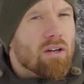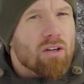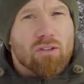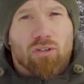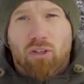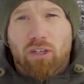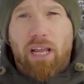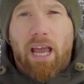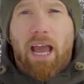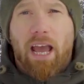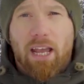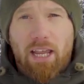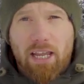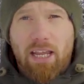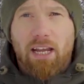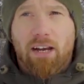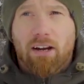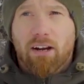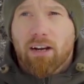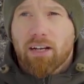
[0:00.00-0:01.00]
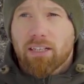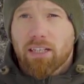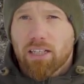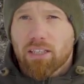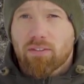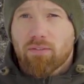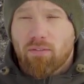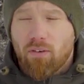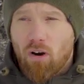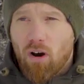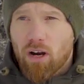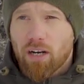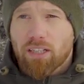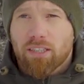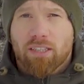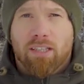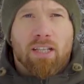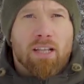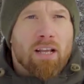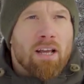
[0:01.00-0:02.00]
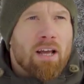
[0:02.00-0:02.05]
So yeah, here in this forest,